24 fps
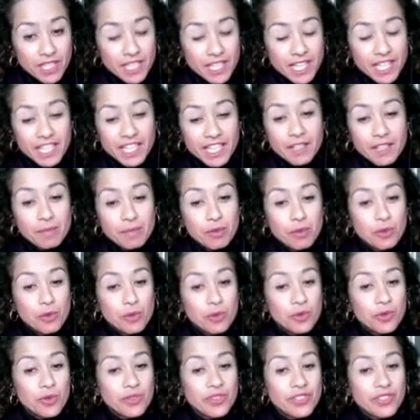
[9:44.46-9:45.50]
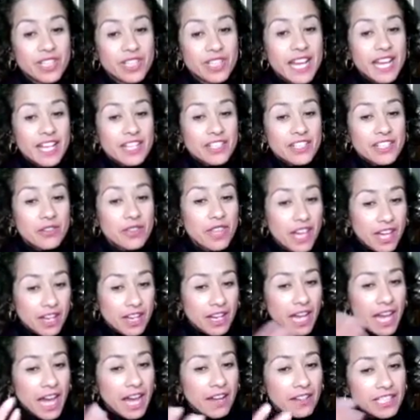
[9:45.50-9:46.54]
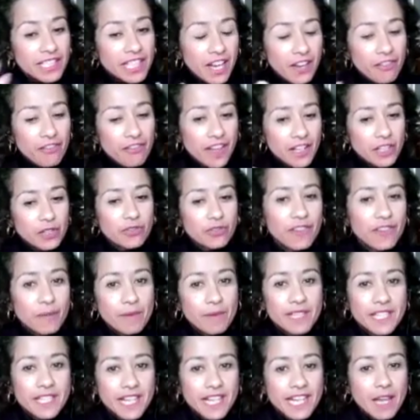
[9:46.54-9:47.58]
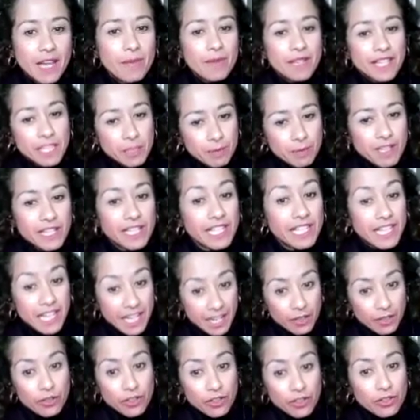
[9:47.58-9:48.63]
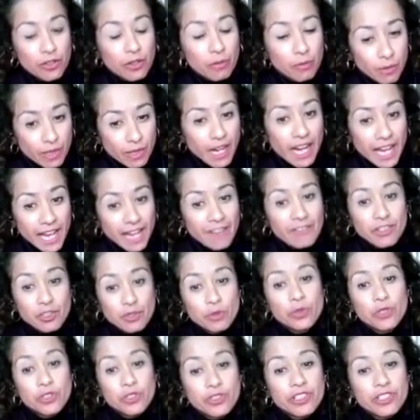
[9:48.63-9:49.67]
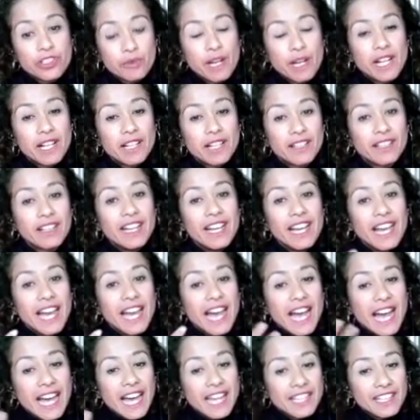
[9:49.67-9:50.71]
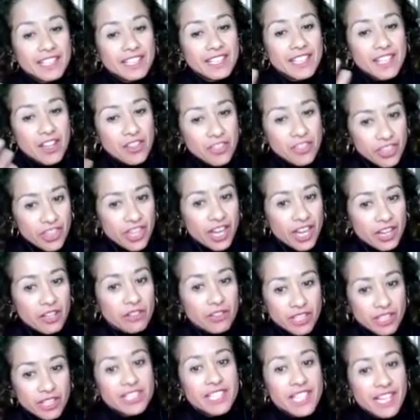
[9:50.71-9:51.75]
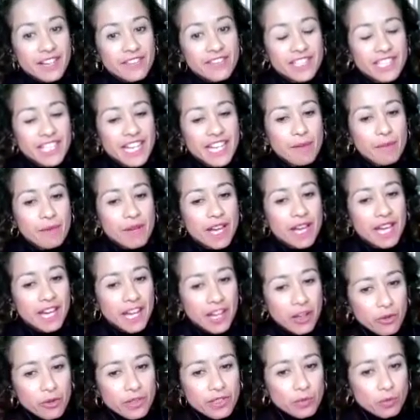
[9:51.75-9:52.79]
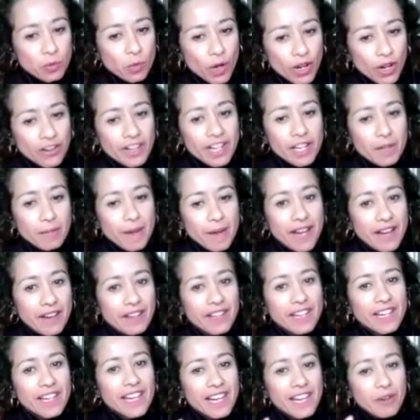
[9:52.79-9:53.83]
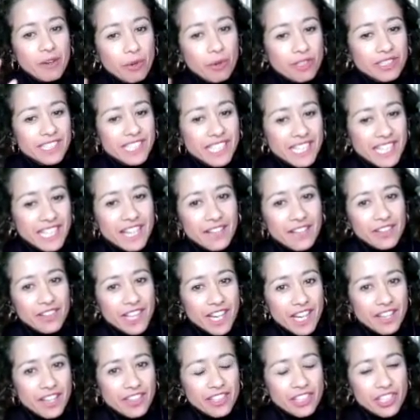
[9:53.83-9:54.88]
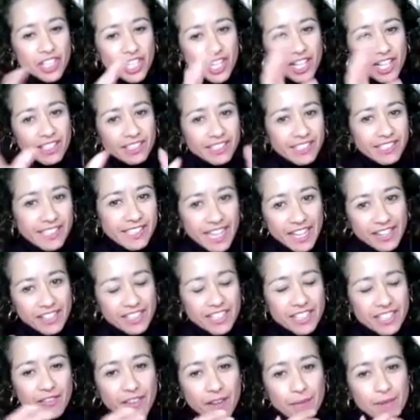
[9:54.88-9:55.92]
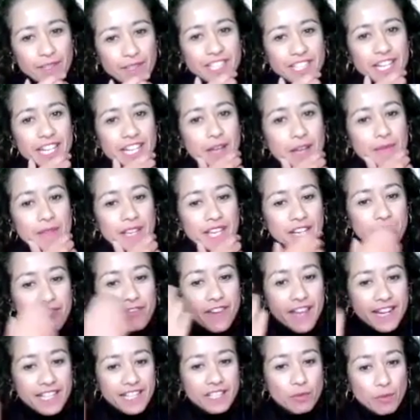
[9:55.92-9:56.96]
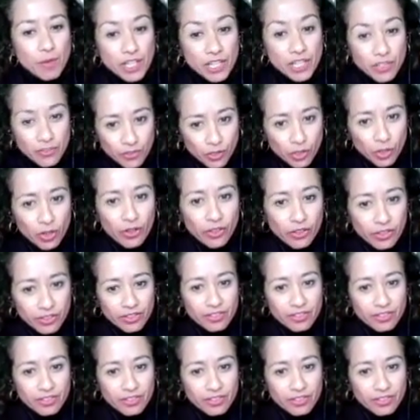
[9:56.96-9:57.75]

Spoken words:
taking a pause. So that, how did that affect your family dynamic, especially like you? I have a daughter as well, and you know, who doesn't have a stammer, and I always worry about what's it like for that other child, and how does the family dynamic get affected when you've got